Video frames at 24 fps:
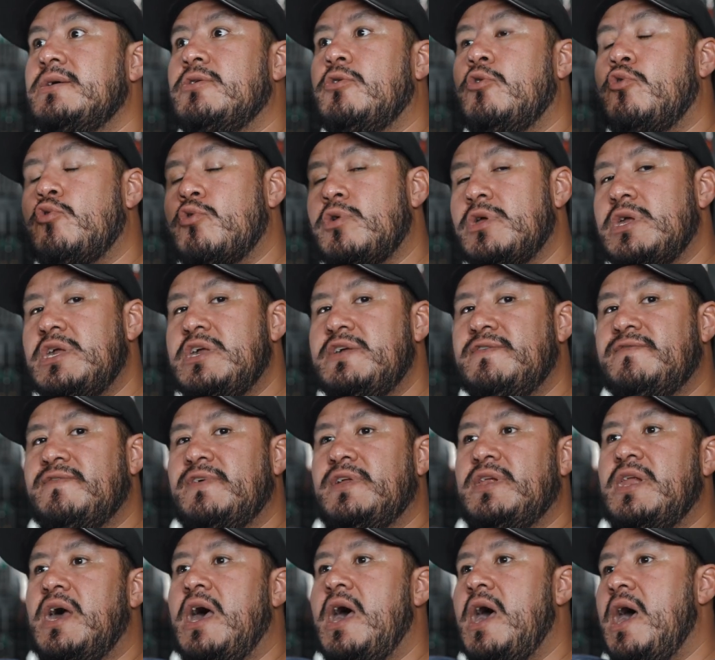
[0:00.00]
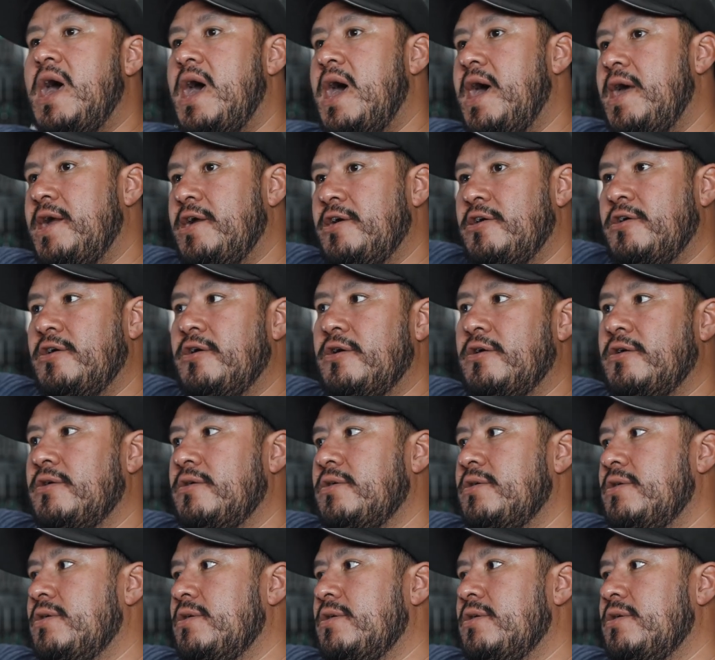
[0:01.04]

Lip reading: or even higher,